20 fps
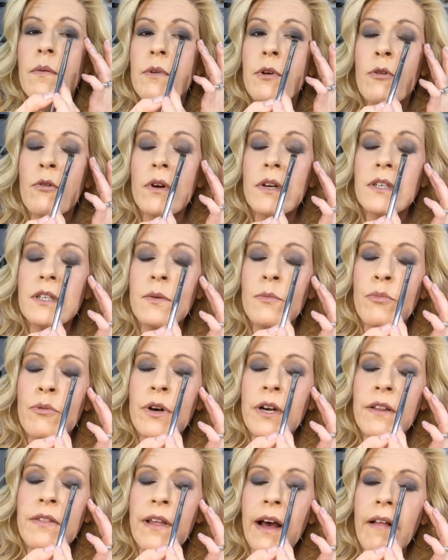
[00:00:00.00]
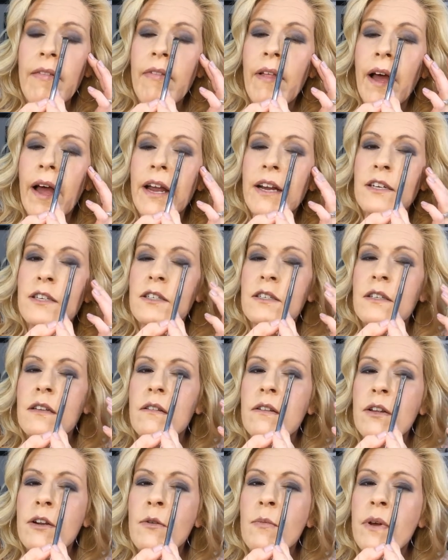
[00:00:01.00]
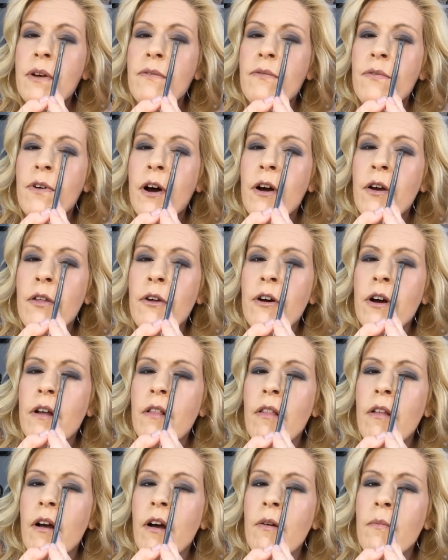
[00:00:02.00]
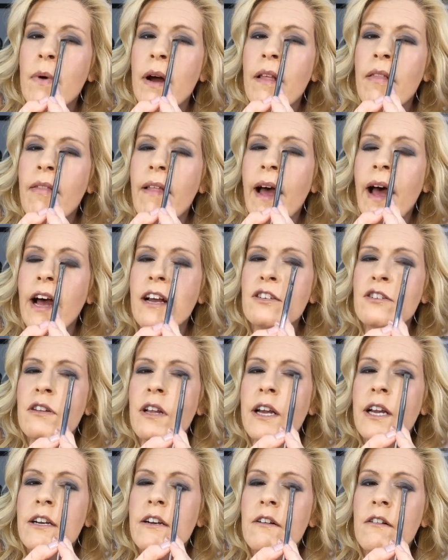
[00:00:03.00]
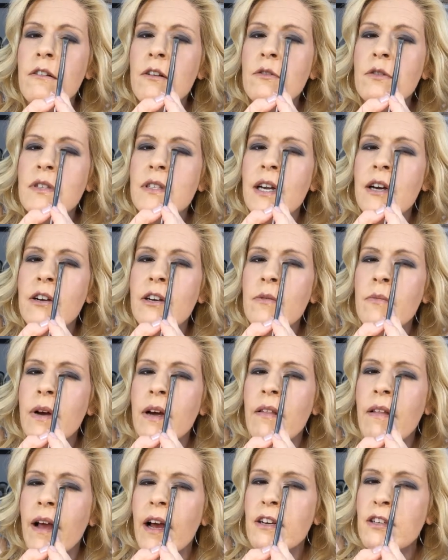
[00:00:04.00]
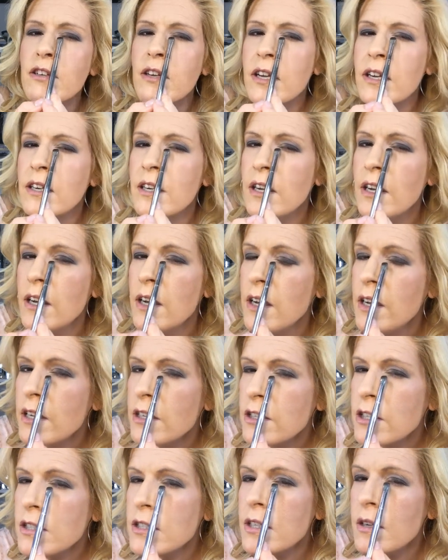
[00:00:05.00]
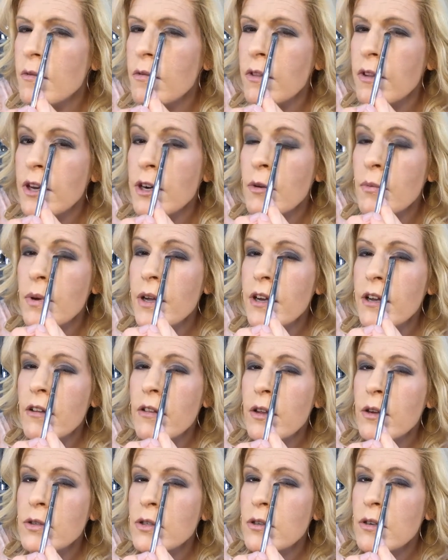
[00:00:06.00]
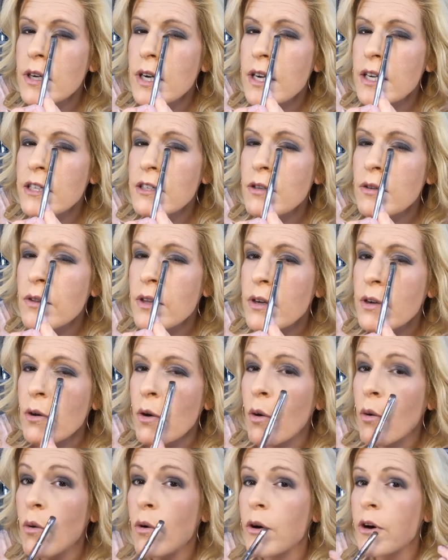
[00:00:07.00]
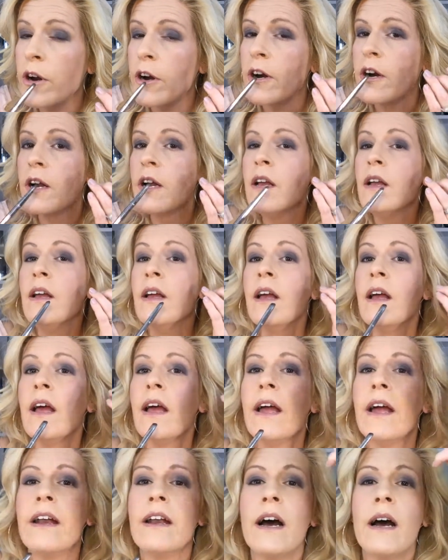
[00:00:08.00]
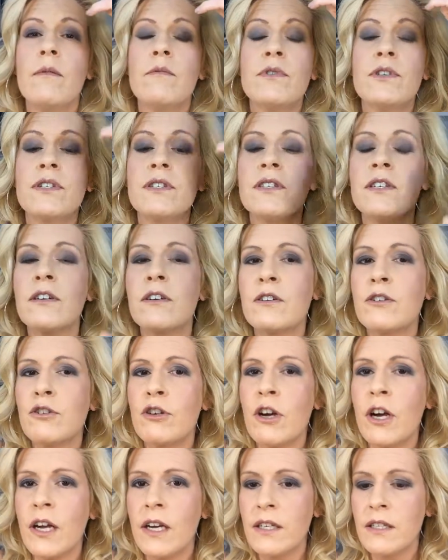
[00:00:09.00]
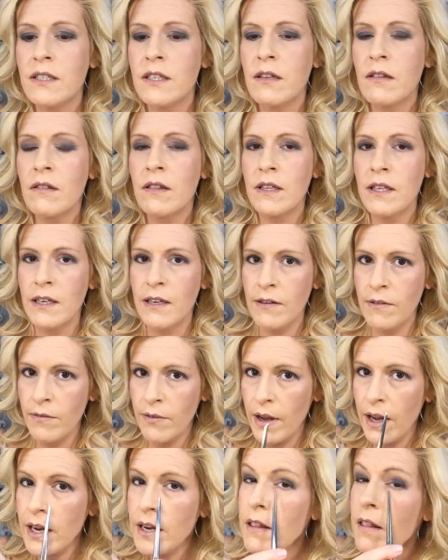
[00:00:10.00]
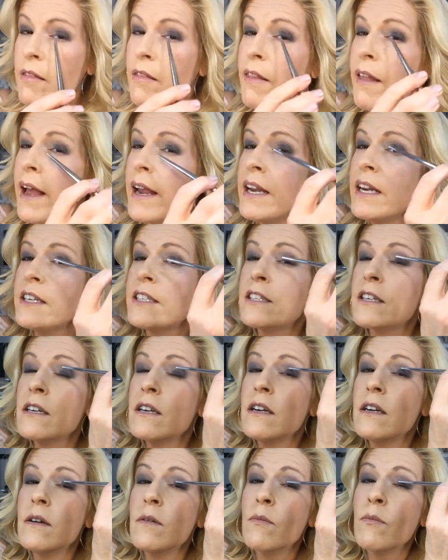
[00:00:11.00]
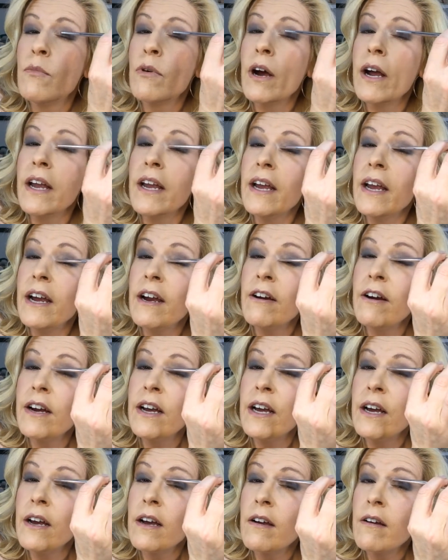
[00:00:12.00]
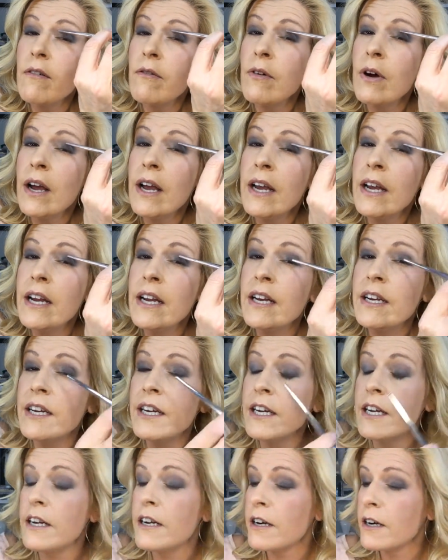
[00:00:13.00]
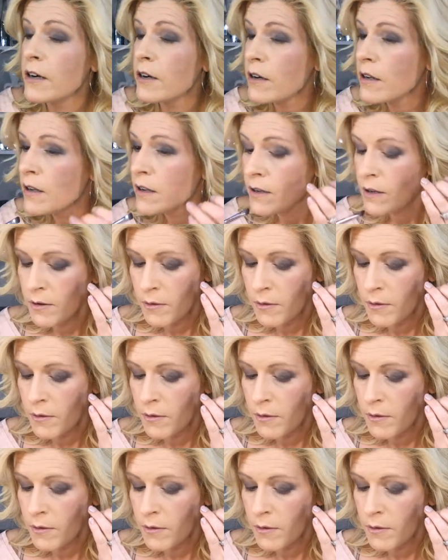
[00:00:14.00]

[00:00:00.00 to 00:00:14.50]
I'm going to bring that line just a little bit farther along my lash line, close down to my lash line, just a little bit closer into the corner. And I'm still trying to leave a light, bright area right in here.